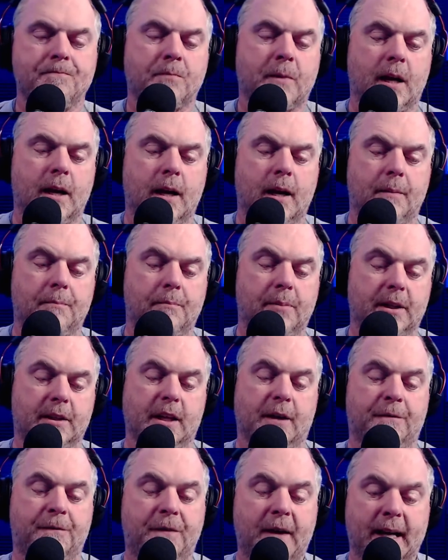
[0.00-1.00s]
Um, but the
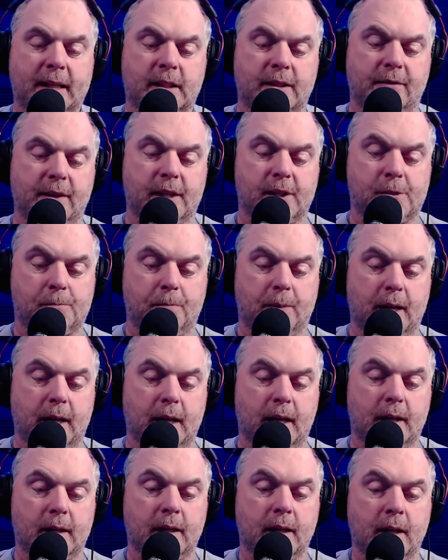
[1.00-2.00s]
effect of it has
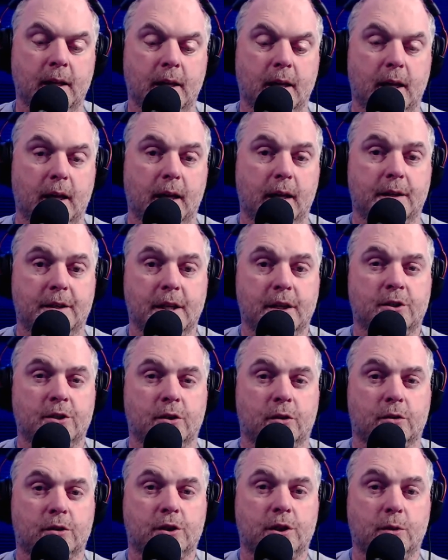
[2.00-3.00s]
been an
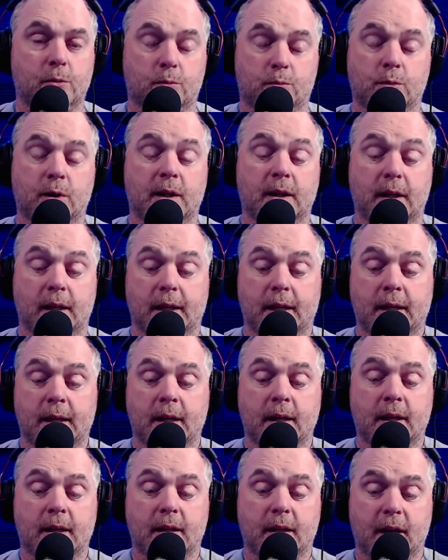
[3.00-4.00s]
additional two. Really,
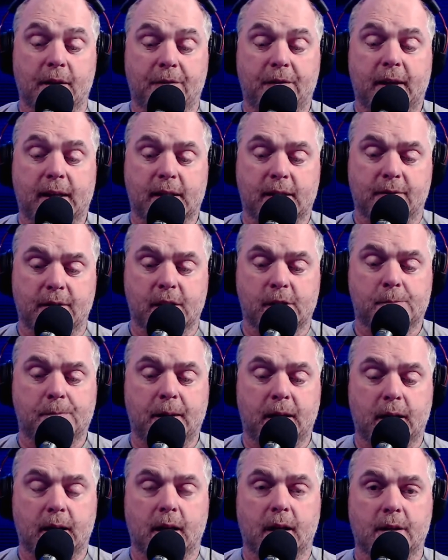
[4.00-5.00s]
the effect of it has
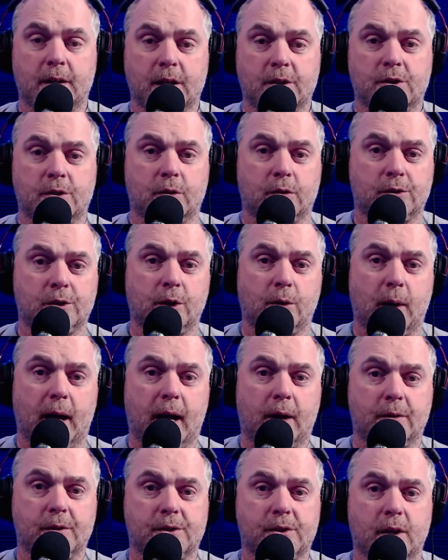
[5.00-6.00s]
been an additional two
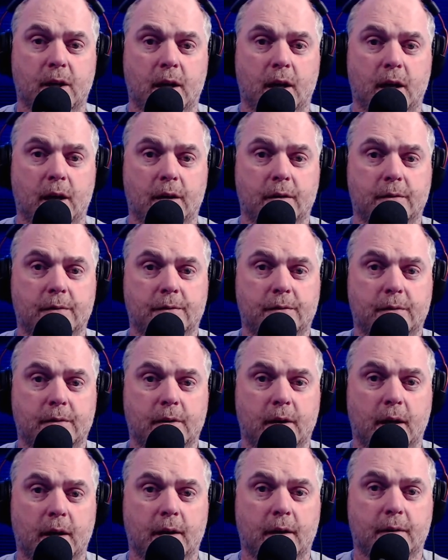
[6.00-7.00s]
hours of
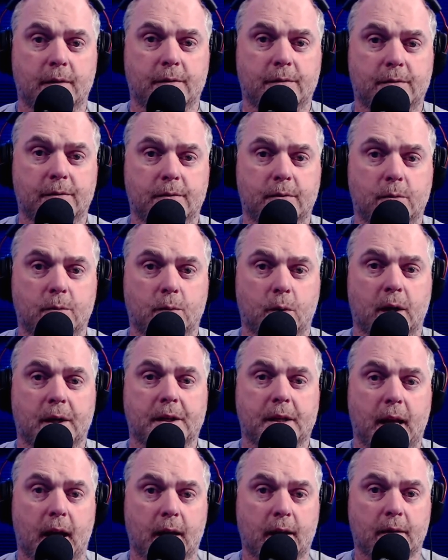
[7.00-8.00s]
of
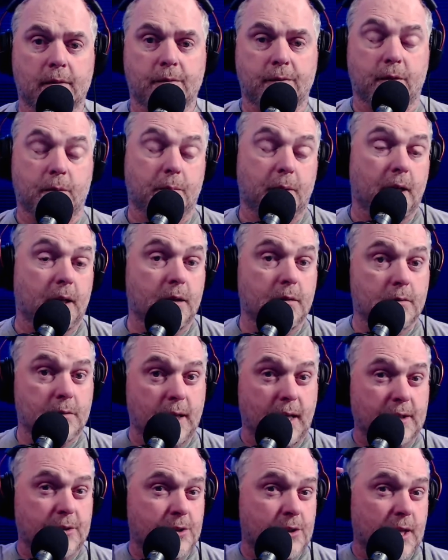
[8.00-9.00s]
workday for me.
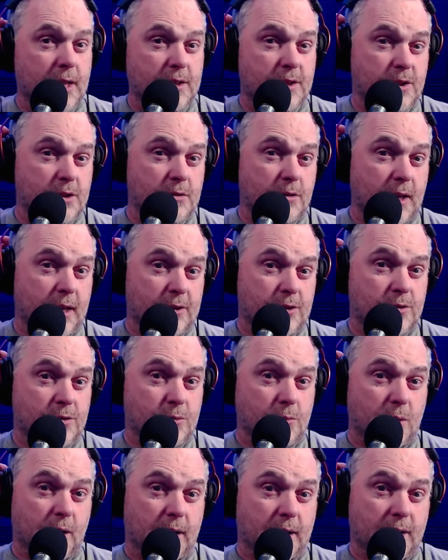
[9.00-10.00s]
That's that's that's
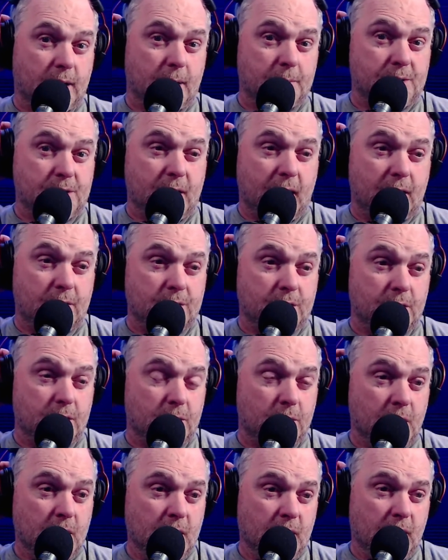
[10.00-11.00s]
what it comes down to.
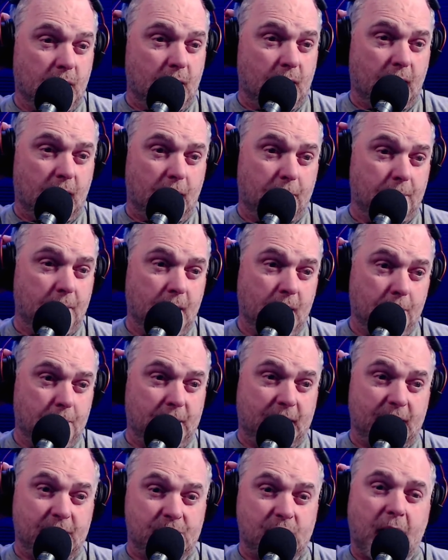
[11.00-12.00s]
Um,
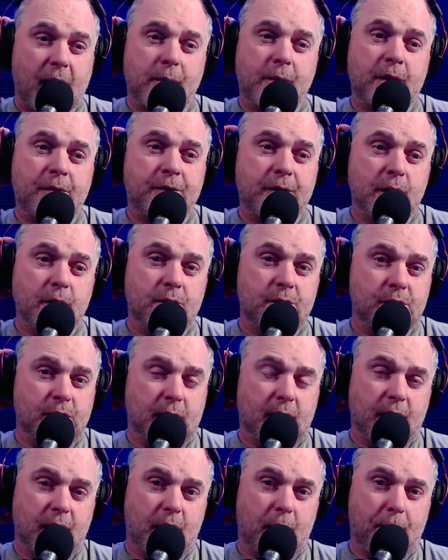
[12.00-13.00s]
because I refuse to
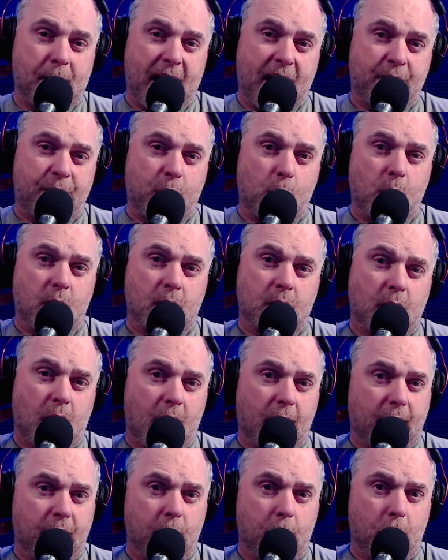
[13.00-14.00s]
get up at four
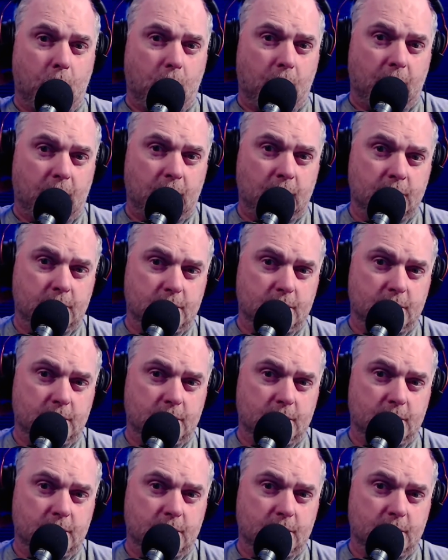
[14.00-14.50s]
o'clock in the morning.